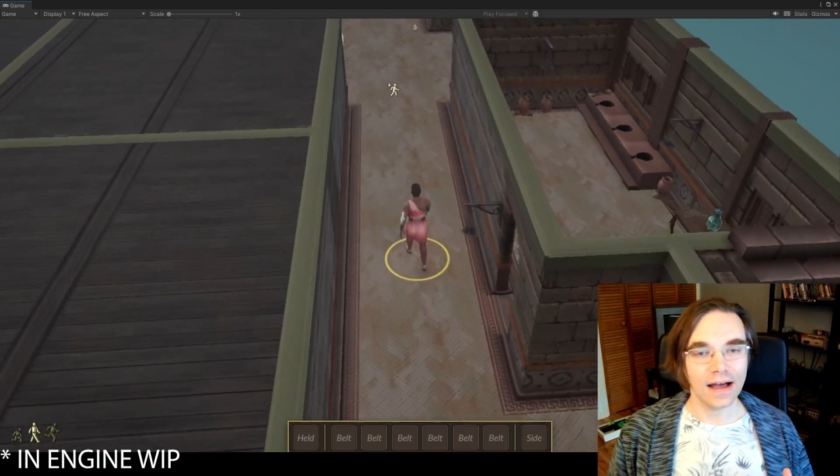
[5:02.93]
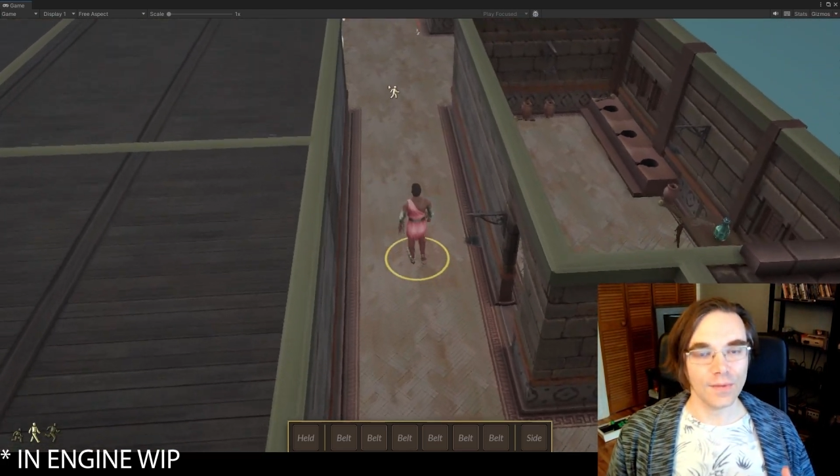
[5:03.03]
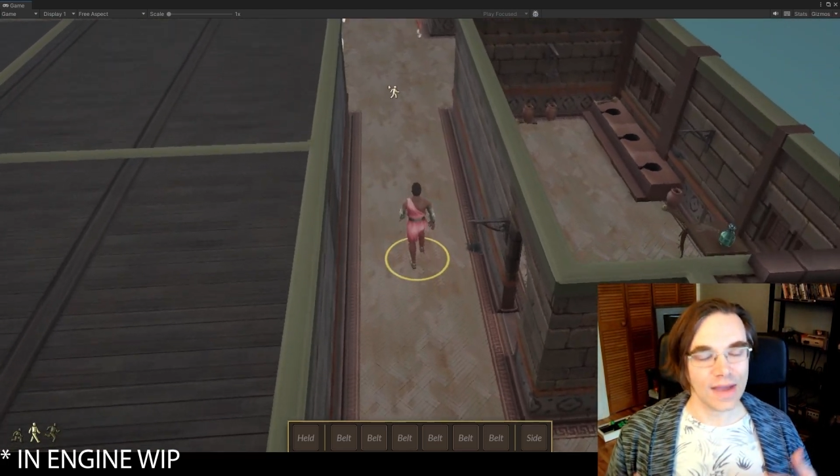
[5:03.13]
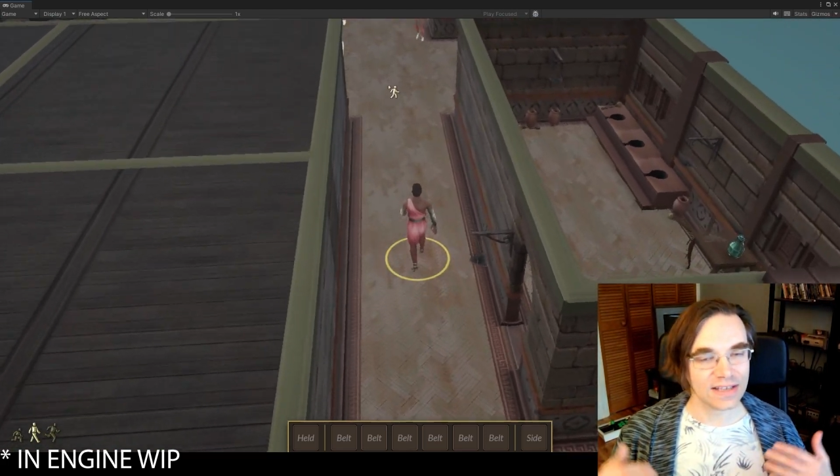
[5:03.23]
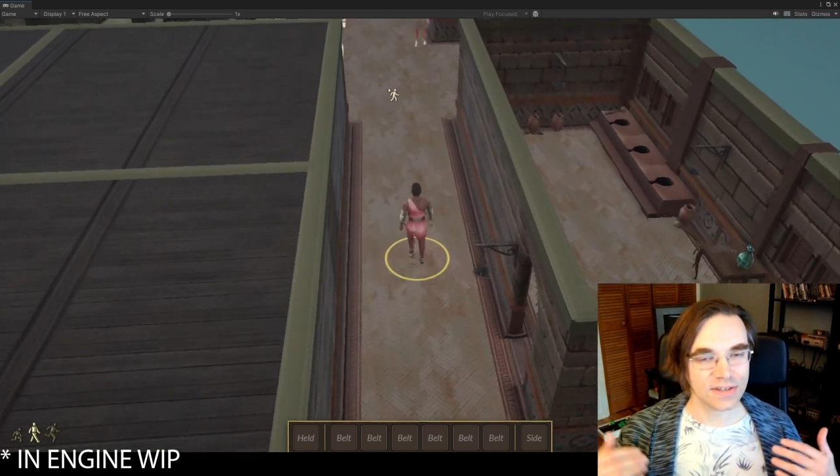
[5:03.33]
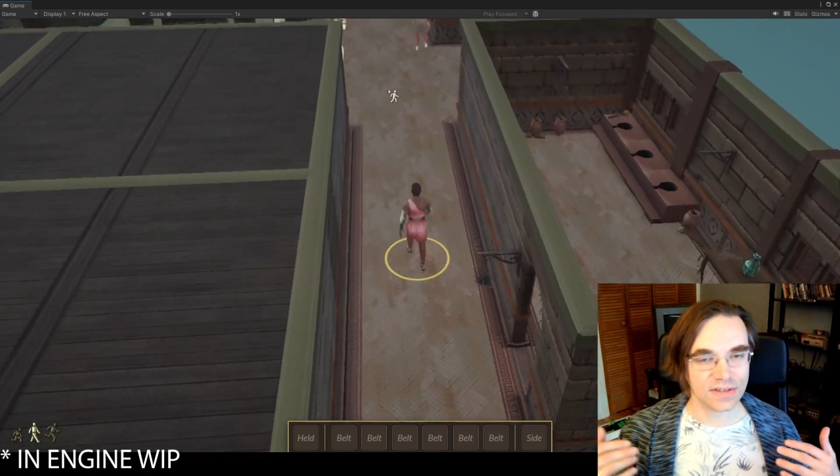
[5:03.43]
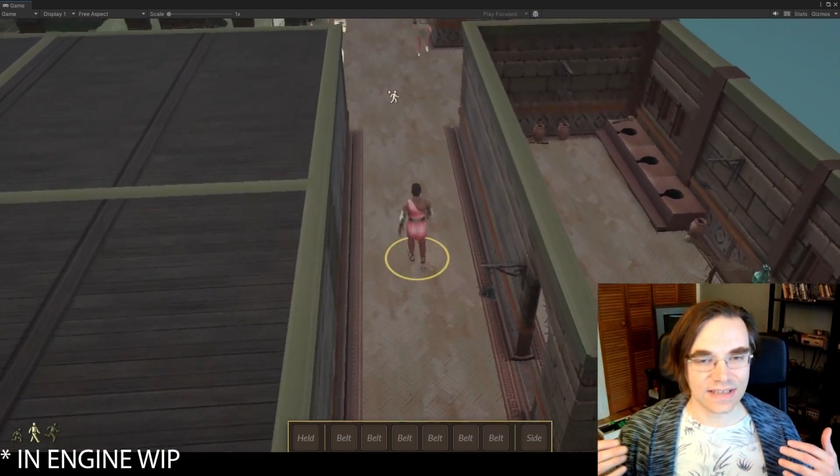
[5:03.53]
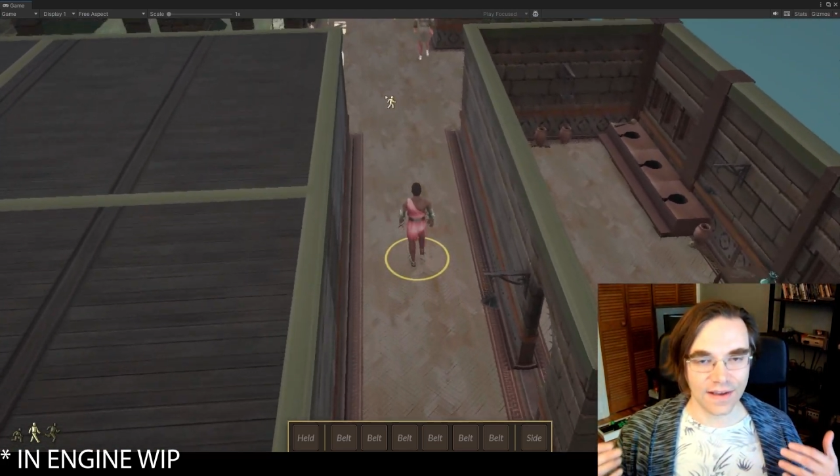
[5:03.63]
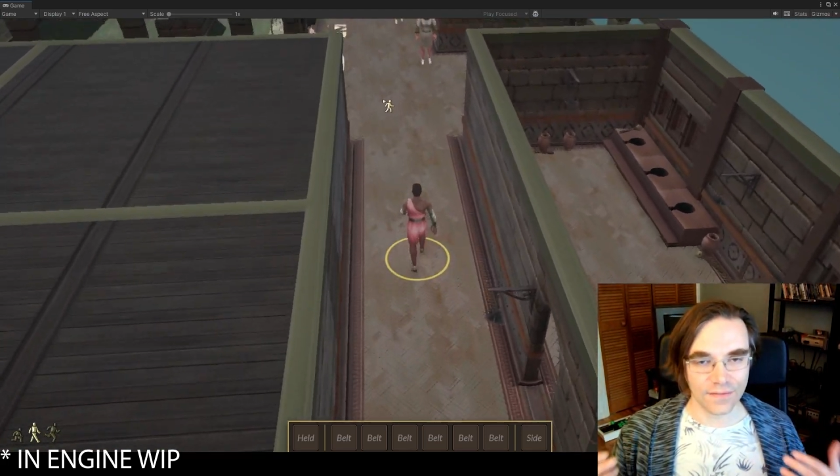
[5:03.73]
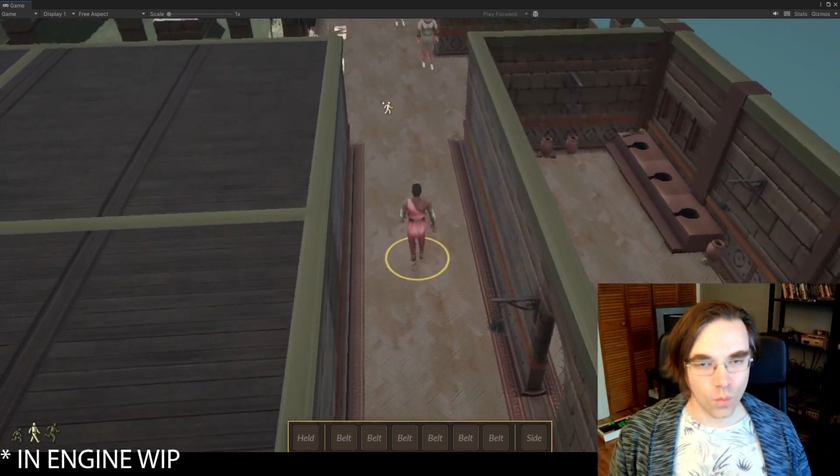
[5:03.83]
We ask
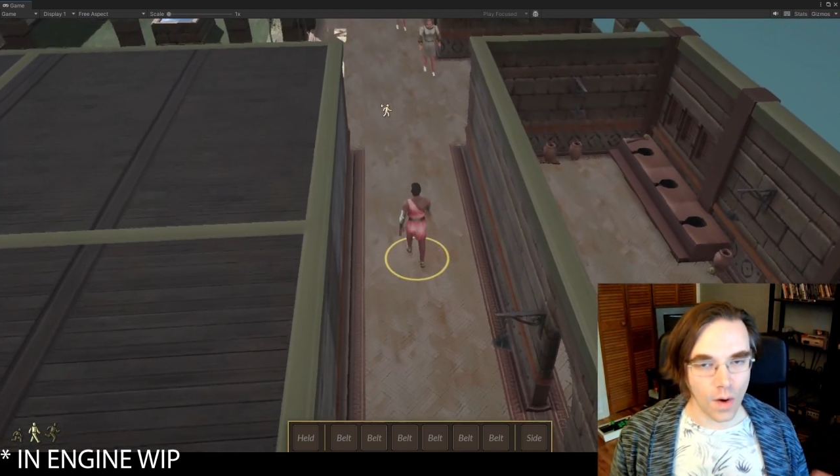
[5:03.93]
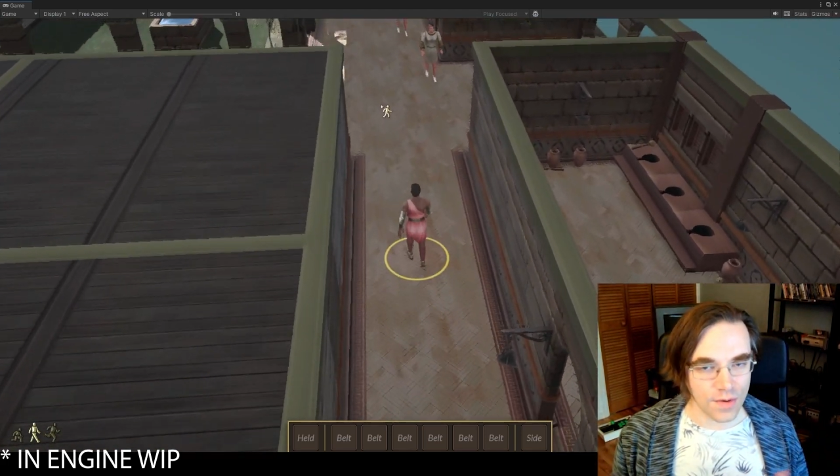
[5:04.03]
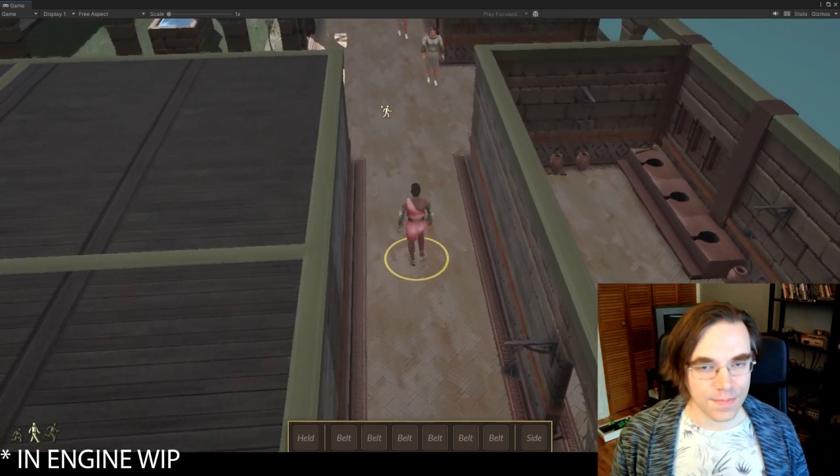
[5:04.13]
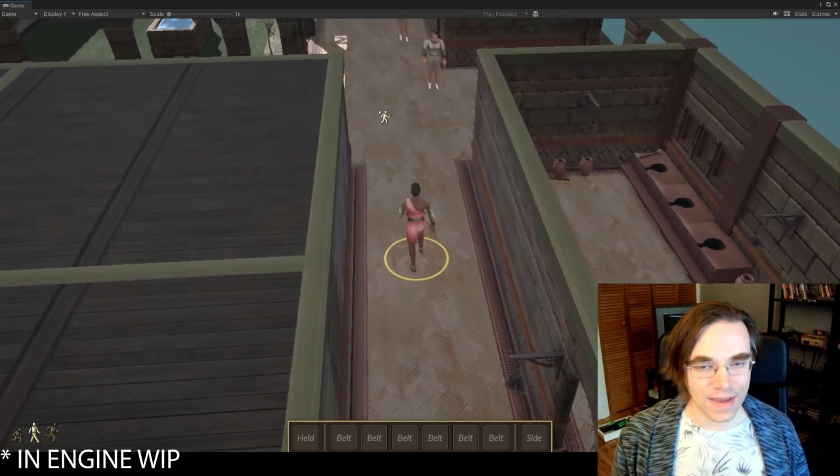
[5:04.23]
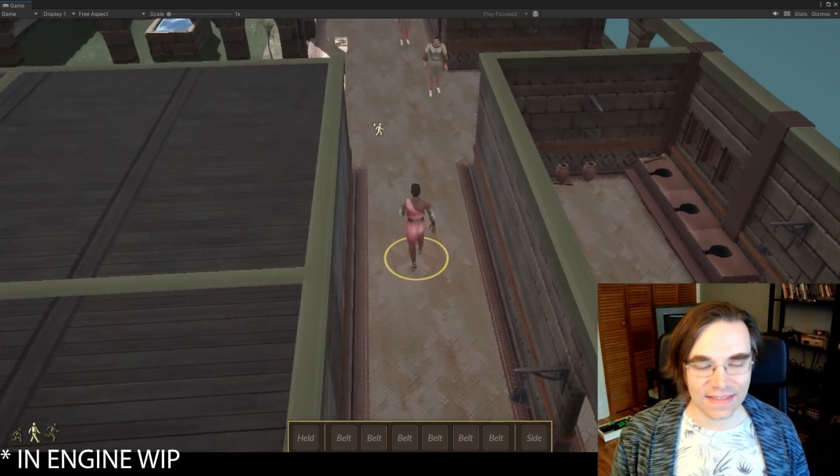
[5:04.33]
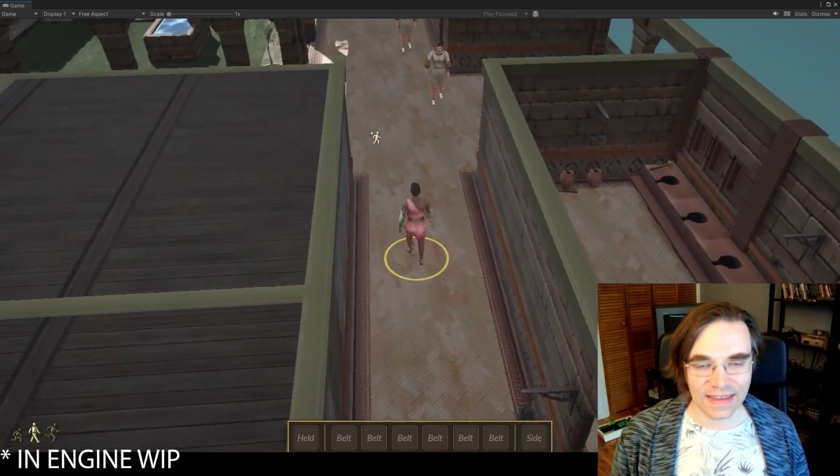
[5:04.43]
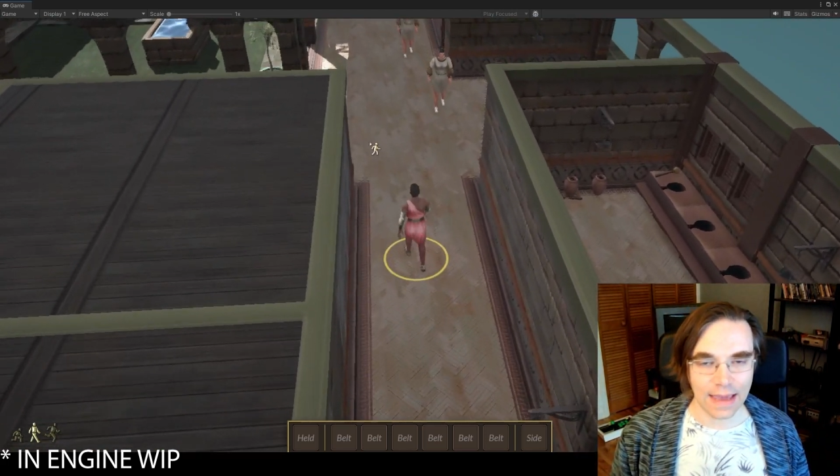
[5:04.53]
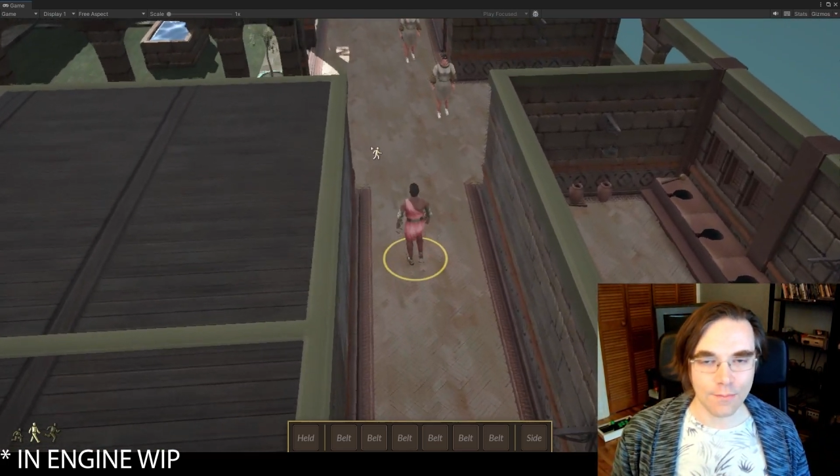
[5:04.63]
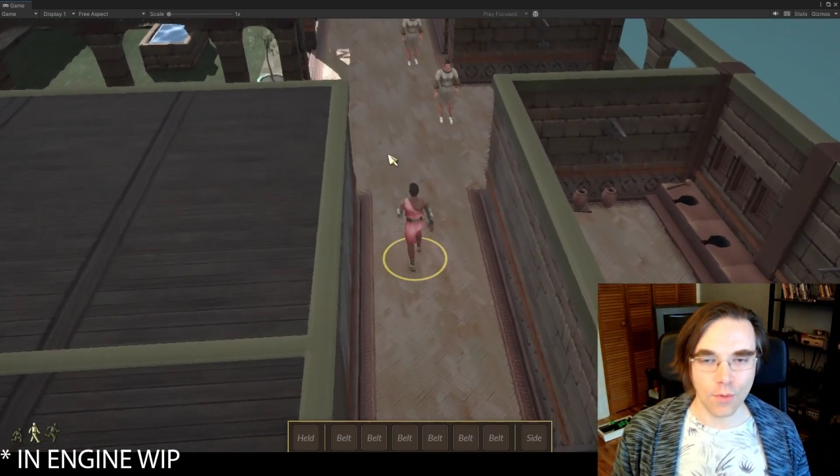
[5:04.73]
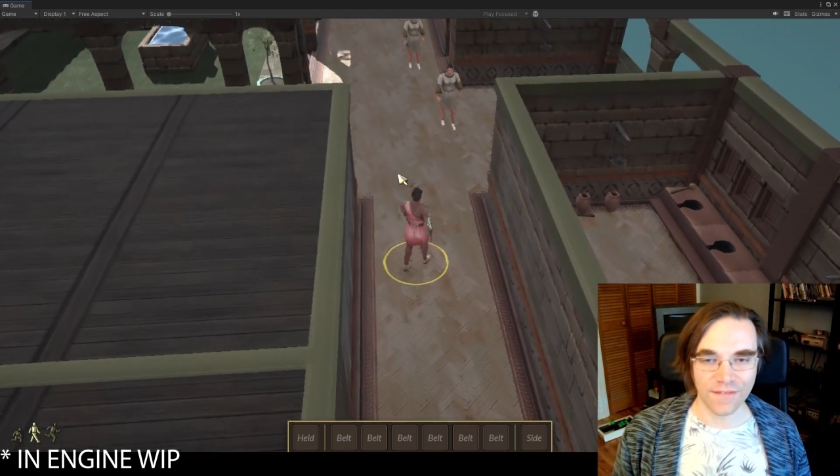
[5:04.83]
ourselves, what would make the
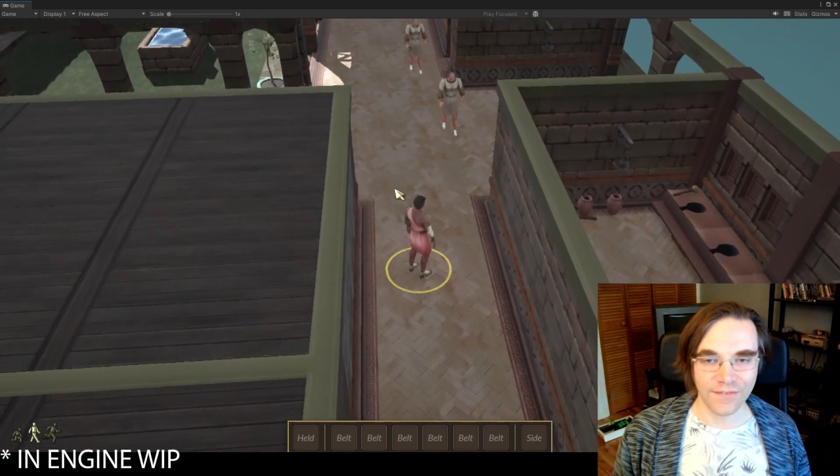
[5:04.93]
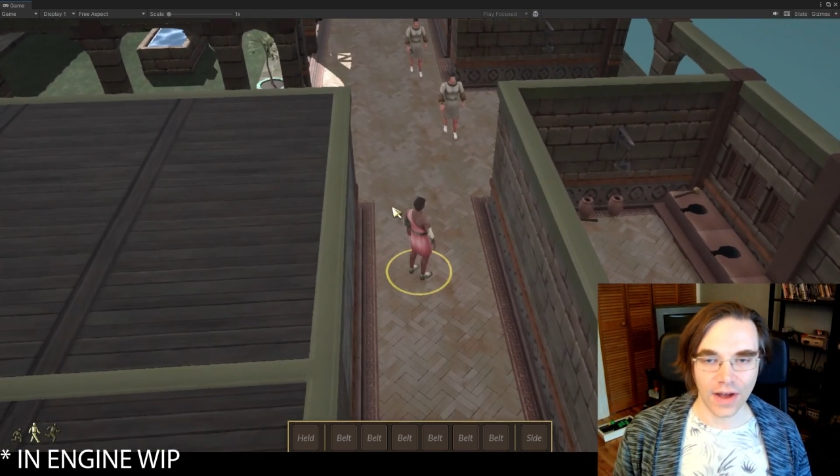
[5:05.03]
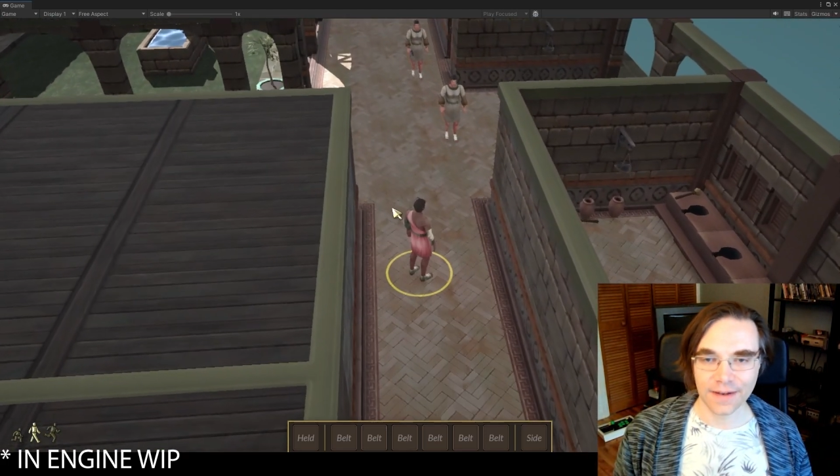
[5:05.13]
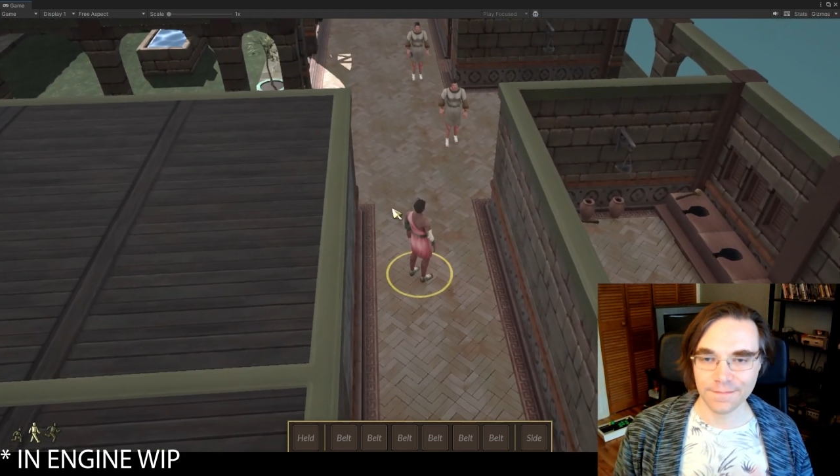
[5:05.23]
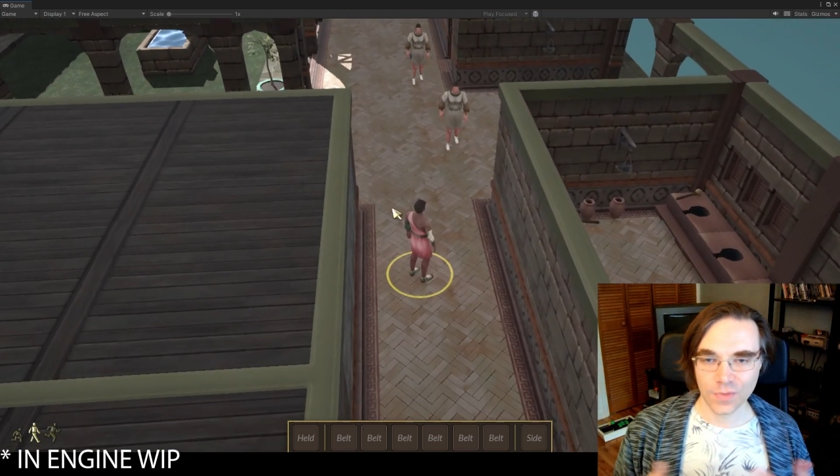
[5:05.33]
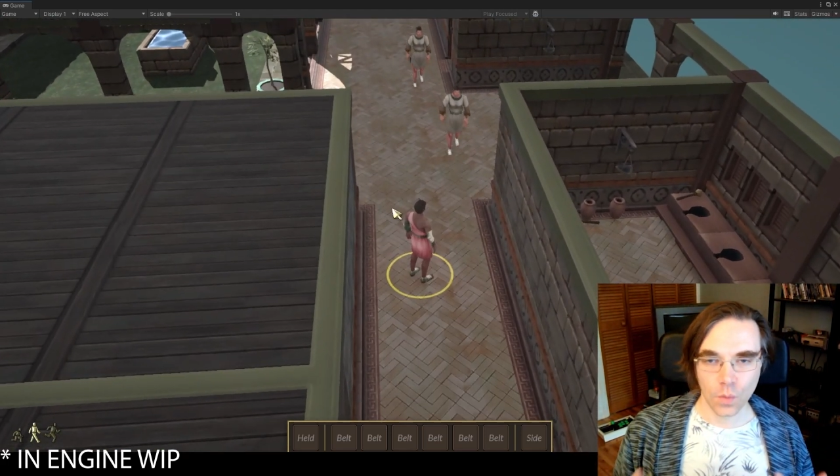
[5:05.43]
game more fun?